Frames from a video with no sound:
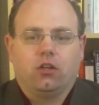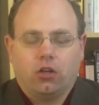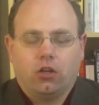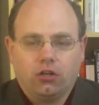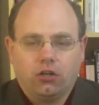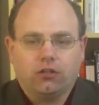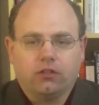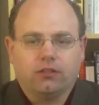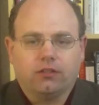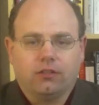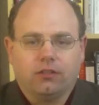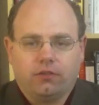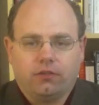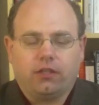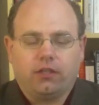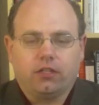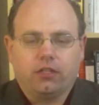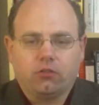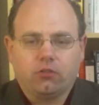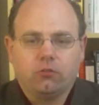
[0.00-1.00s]
hurt the
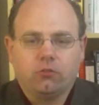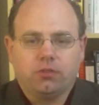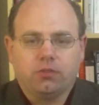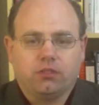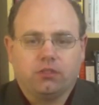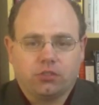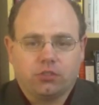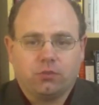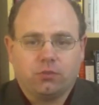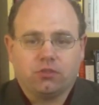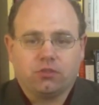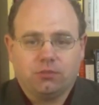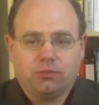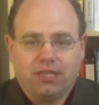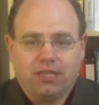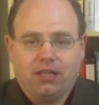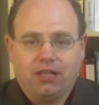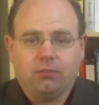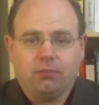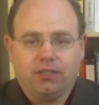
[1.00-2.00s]
very group that they're supposed to
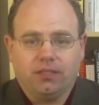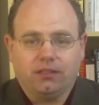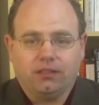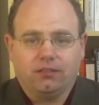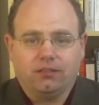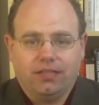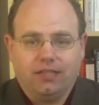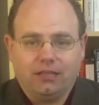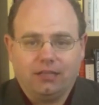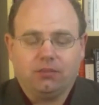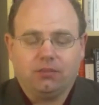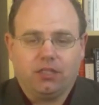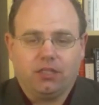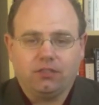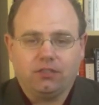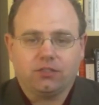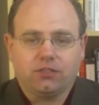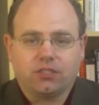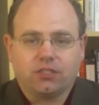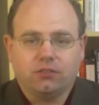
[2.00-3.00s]
be helping, namely
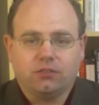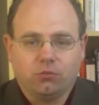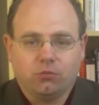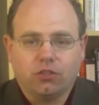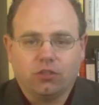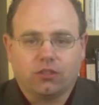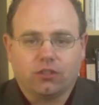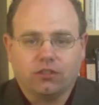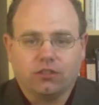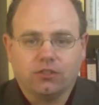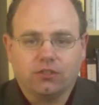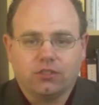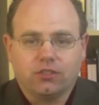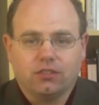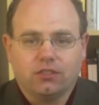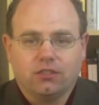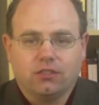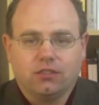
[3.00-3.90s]
unskilled workers.